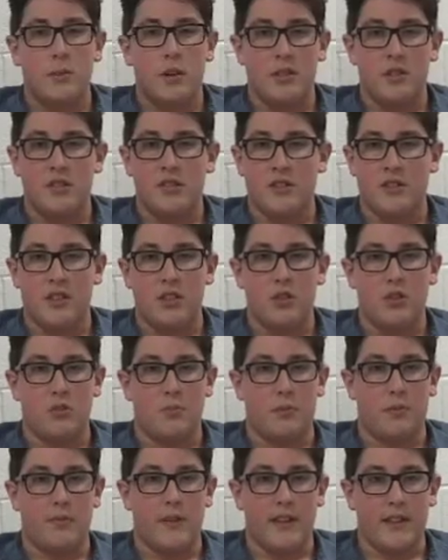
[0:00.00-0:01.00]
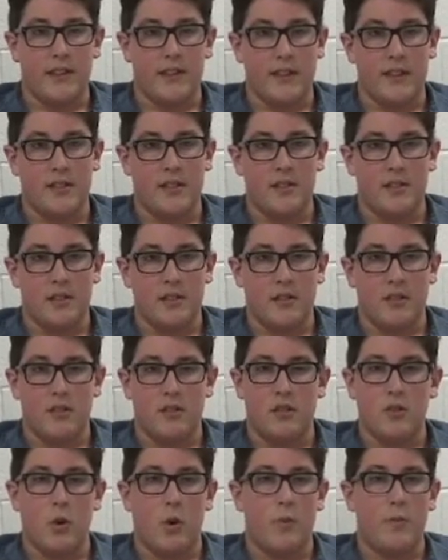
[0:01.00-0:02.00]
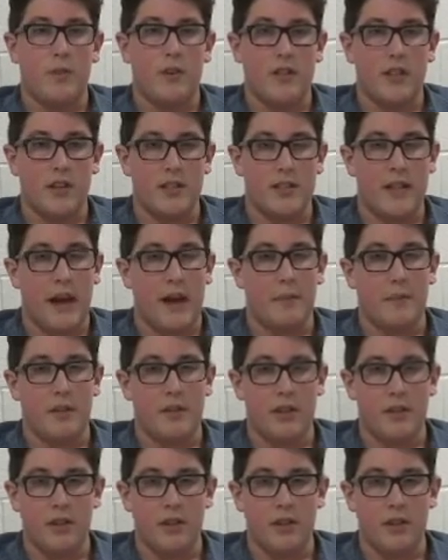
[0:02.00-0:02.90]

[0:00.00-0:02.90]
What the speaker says: much you can do to prevent this, so if it does happen to